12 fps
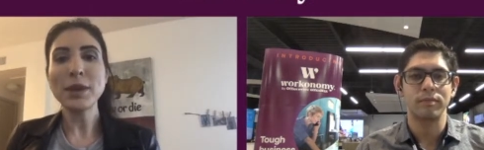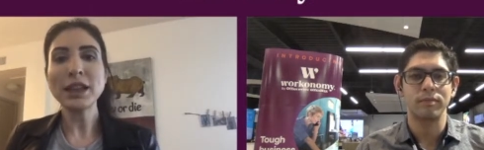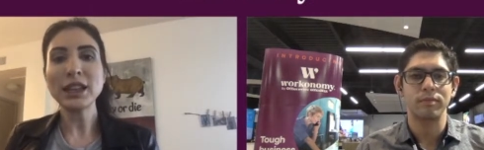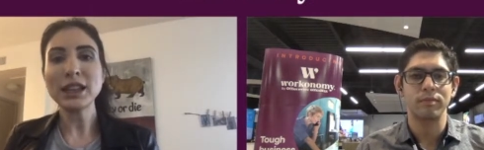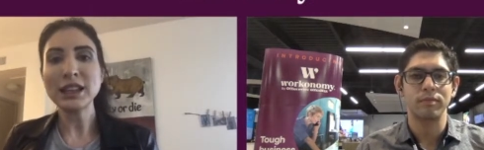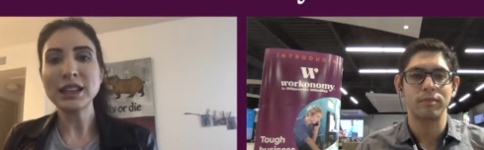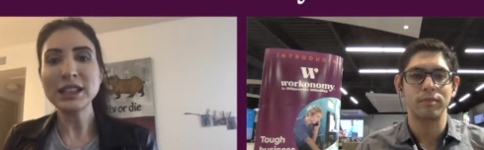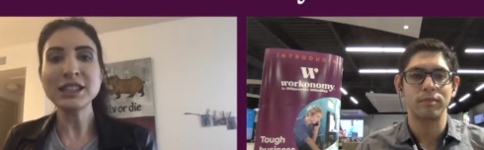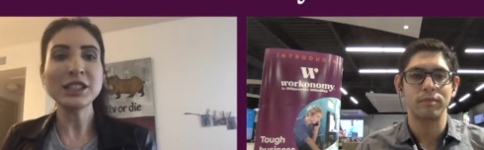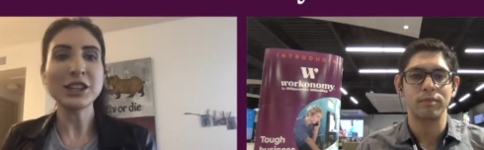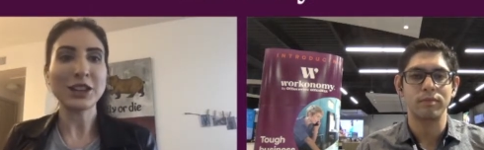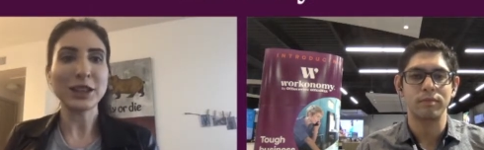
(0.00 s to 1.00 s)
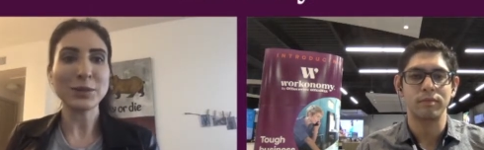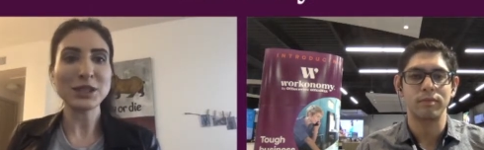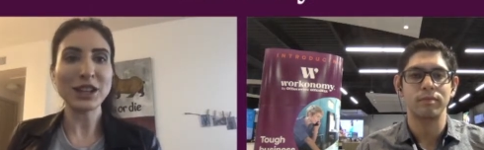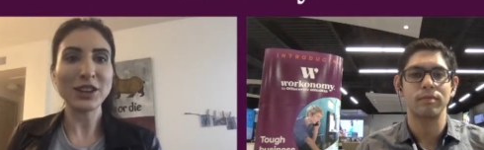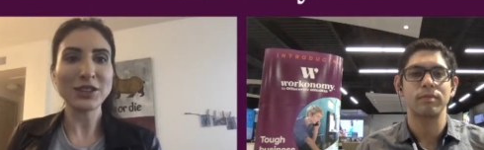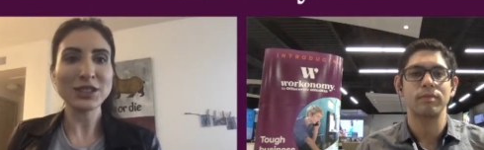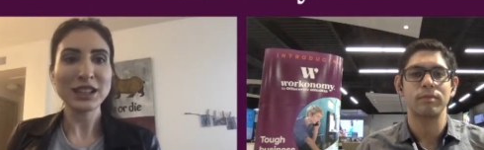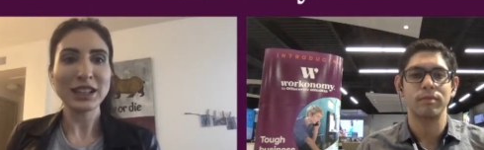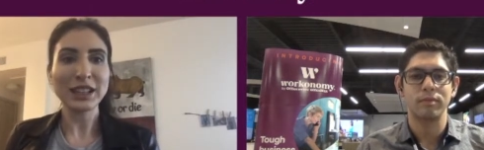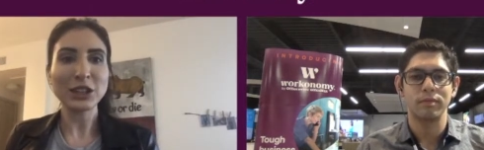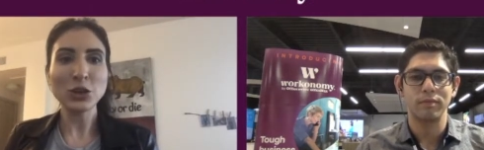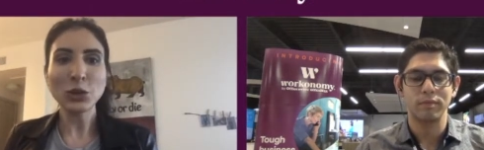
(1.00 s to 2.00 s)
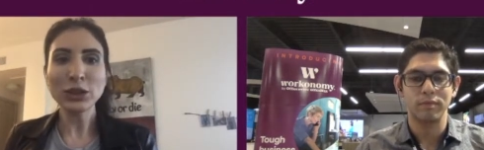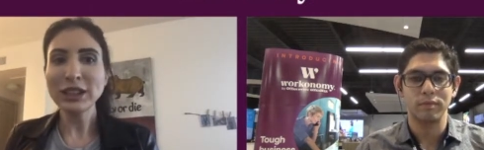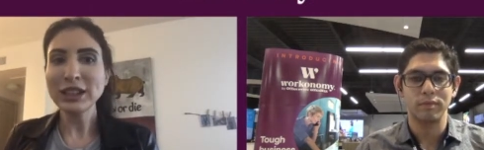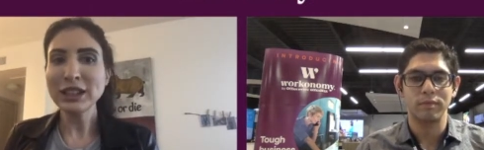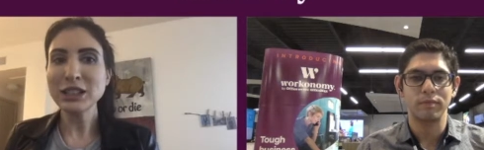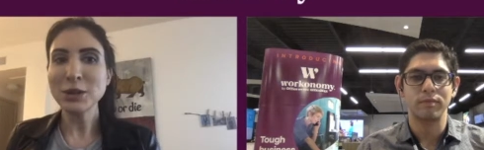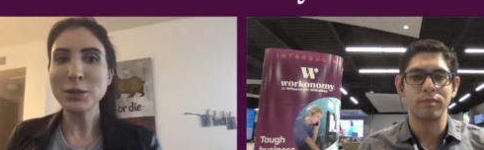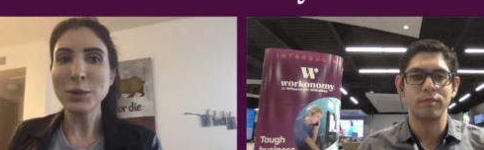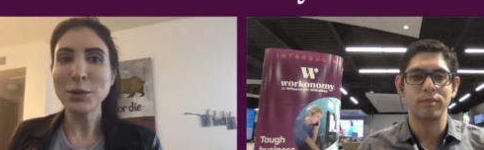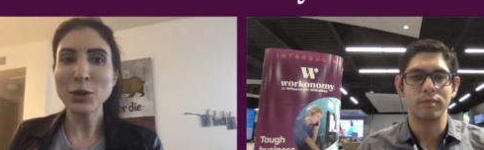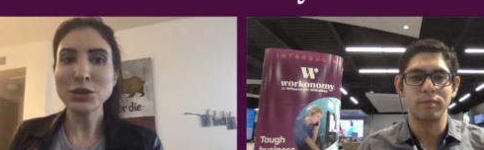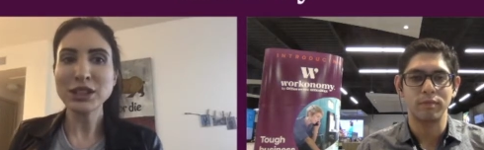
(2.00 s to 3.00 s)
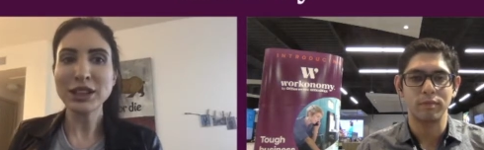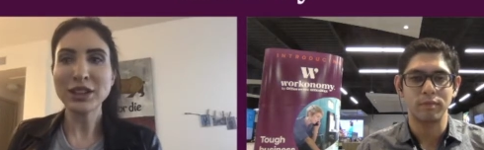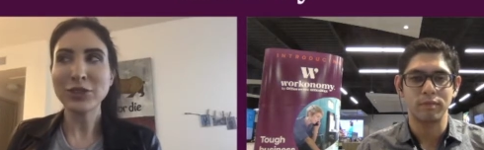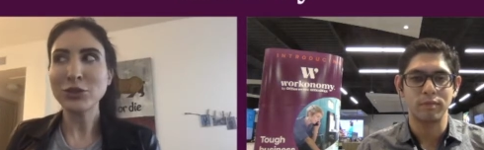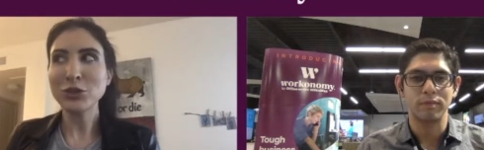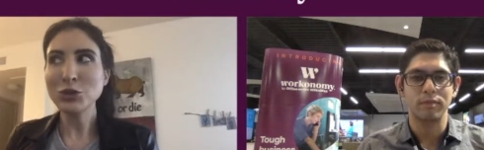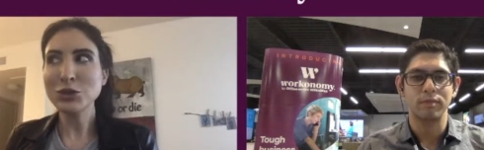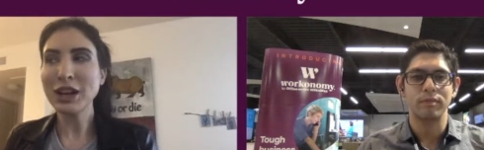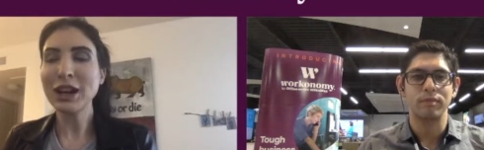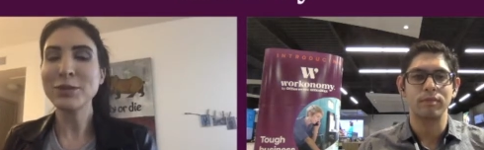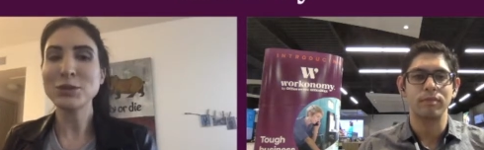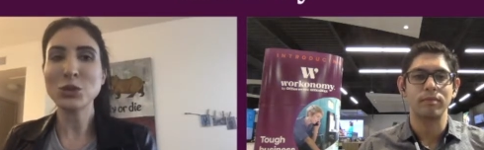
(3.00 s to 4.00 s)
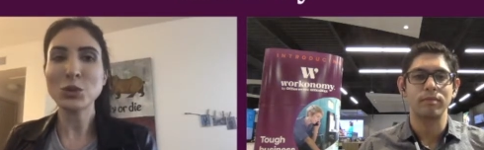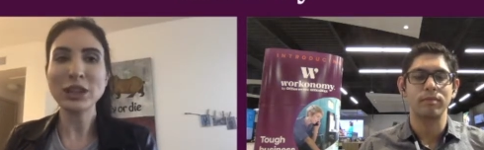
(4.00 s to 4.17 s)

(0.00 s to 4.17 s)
Speaker 1: it easy on themselves. Like, you only need to be posting a few times a week.